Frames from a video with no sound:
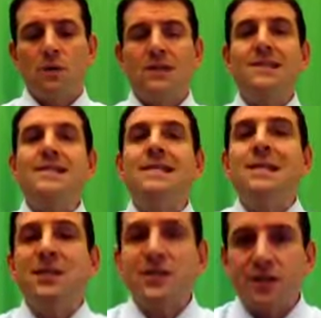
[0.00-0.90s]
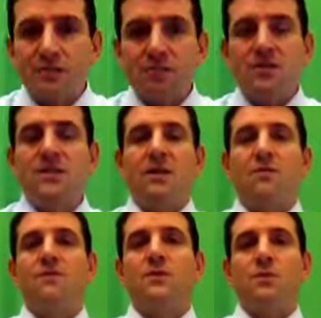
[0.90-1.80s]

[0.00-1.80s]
endear himself